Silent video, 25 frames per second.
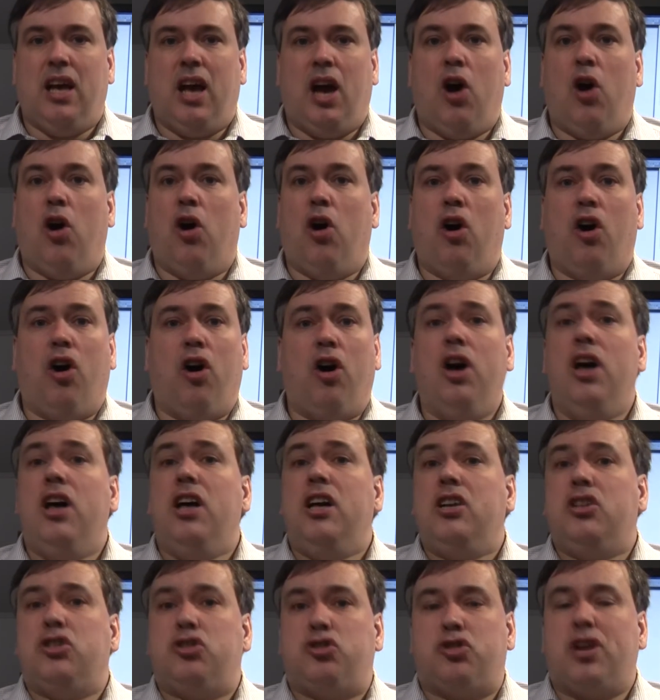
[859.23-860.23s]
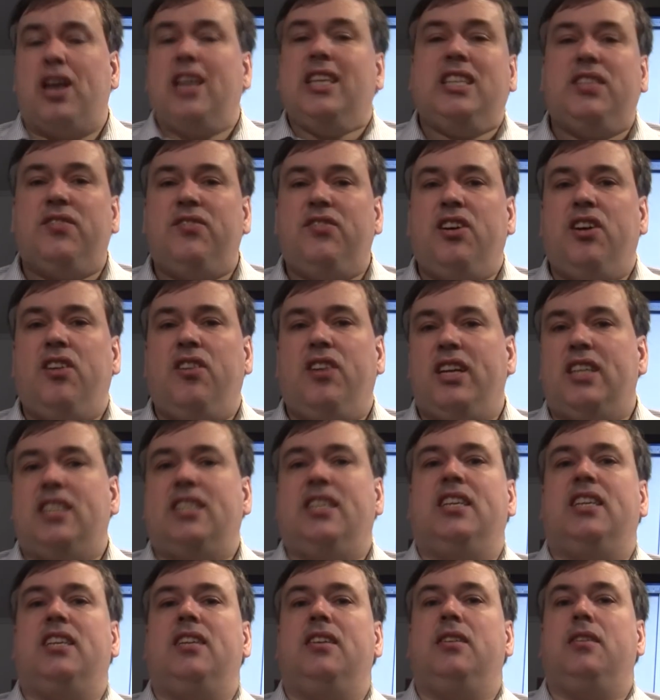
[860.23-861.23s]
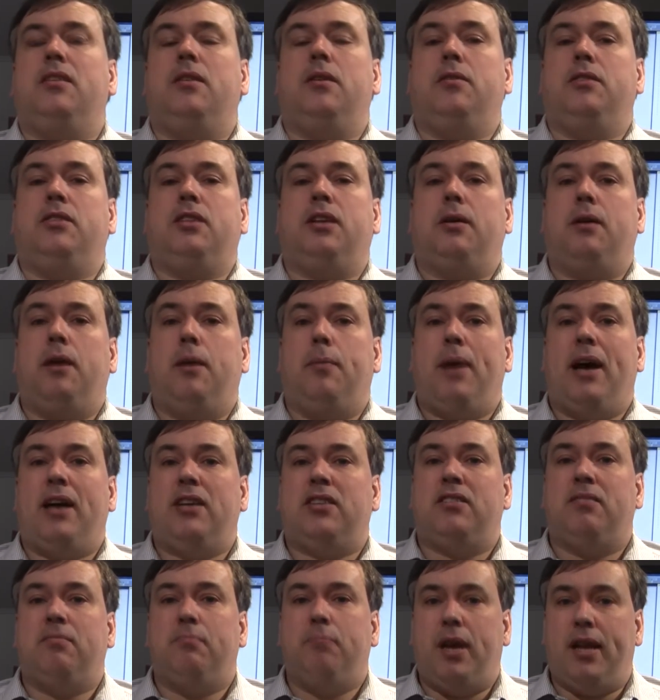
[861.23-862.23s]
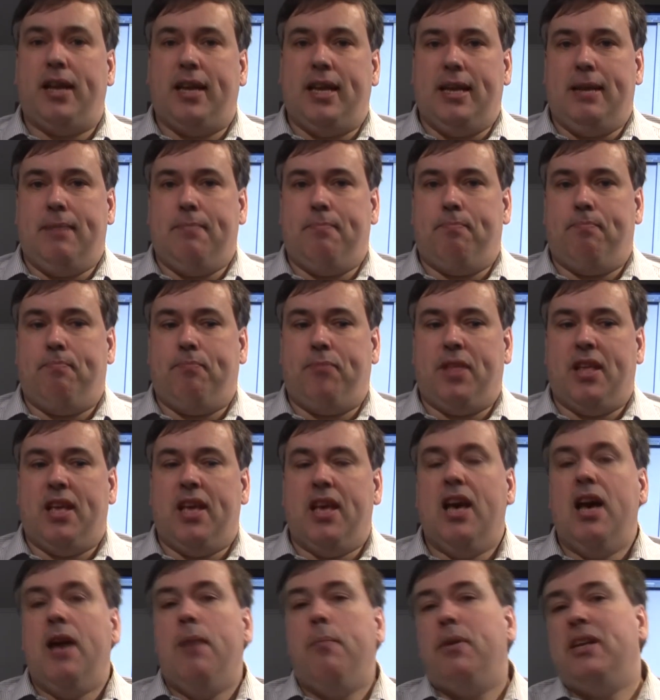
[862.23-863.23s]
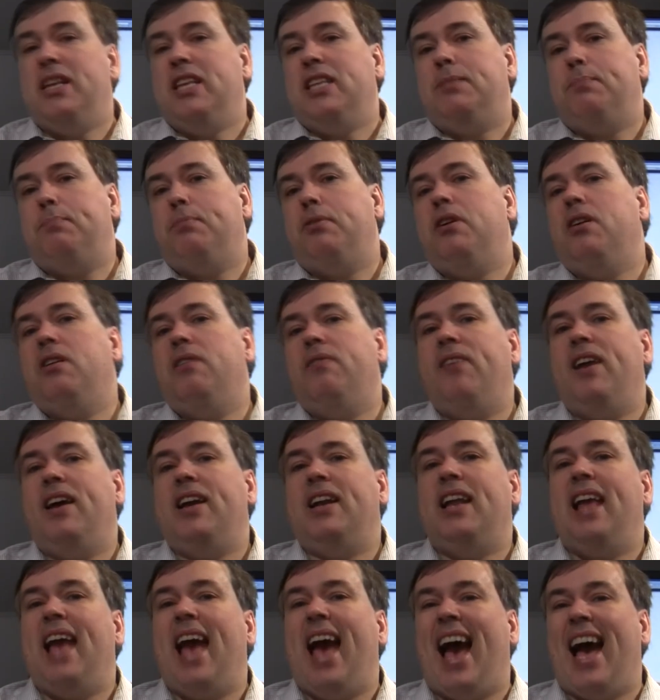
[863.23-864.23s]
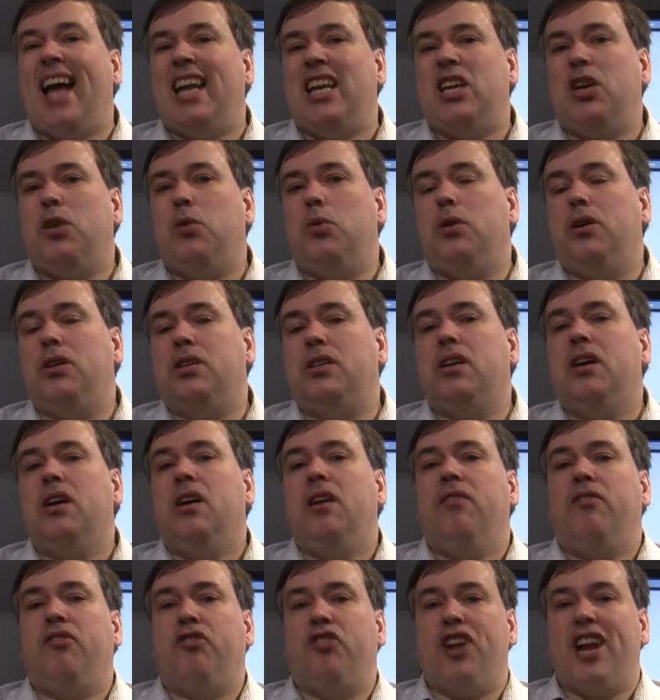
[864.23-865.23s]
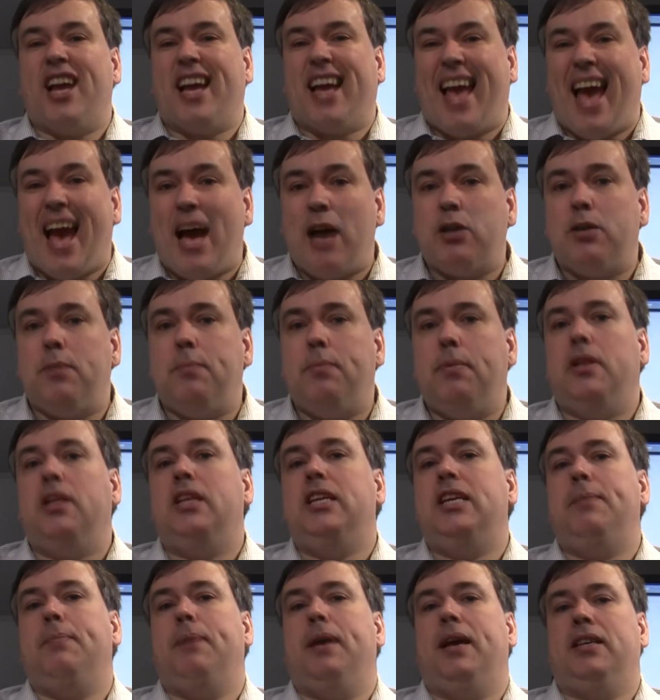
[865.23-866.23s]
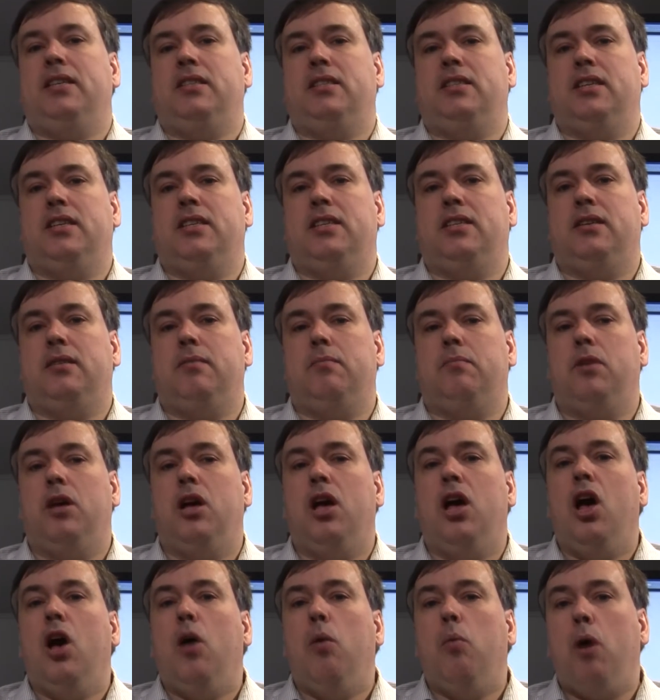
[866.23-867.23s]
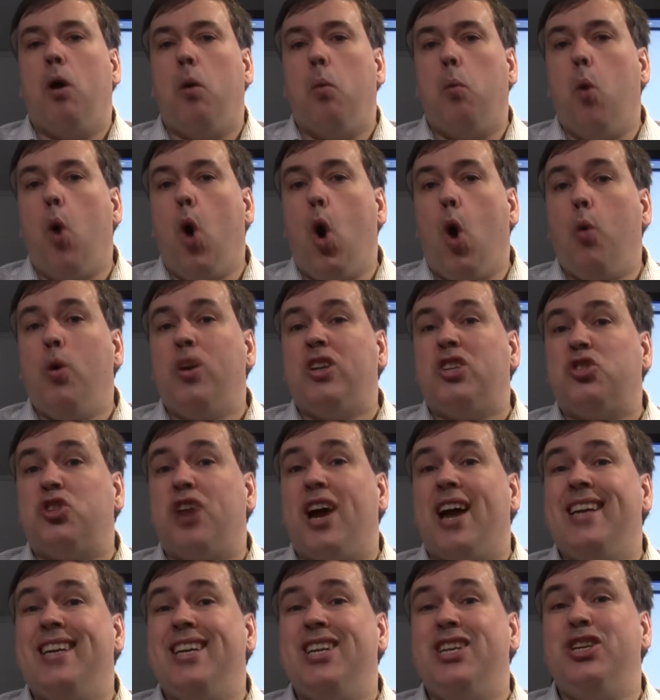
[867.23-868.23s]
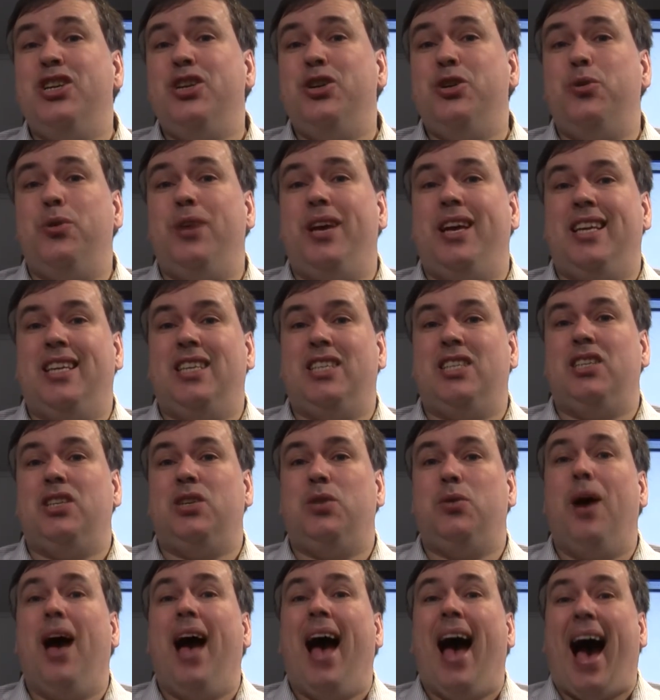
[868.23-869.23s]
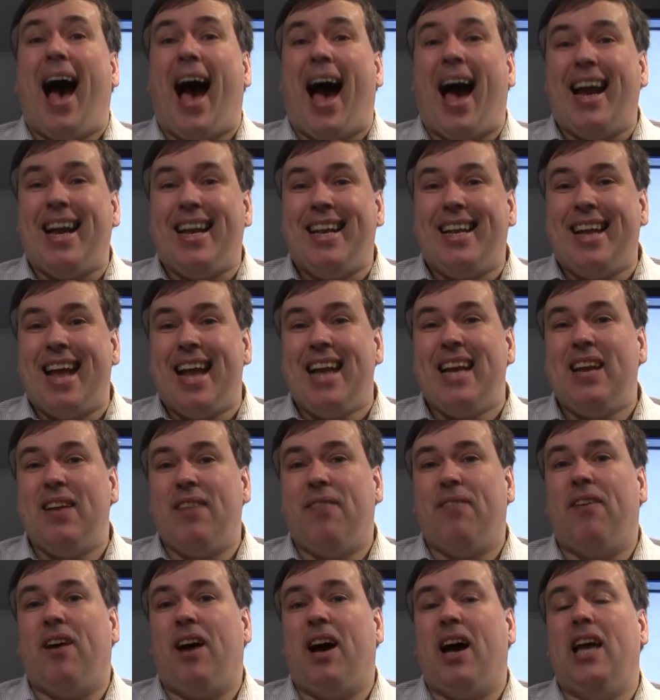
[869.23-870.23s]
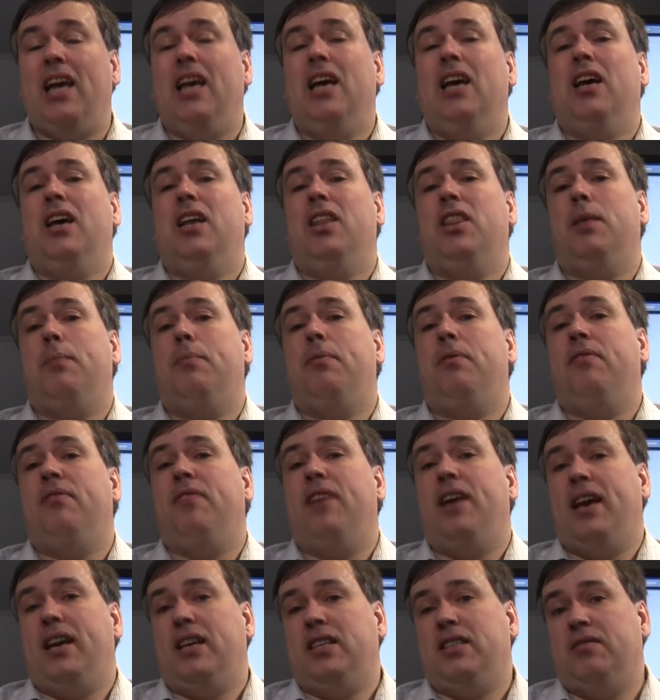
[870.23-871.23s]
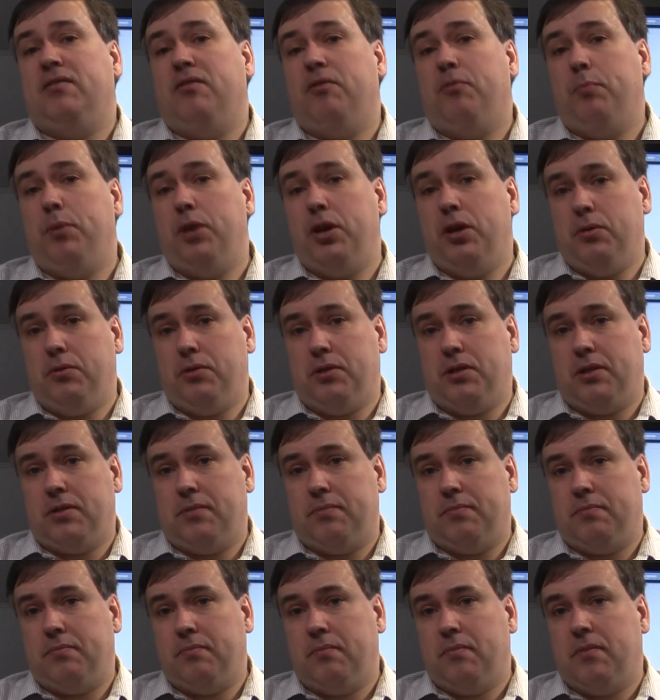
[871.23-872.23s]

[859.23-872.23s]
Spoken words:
or transferring amounts of money. But it's perfectly adequate for an accountability-based system where what we're trying to do is to identify the purveyors of abuse.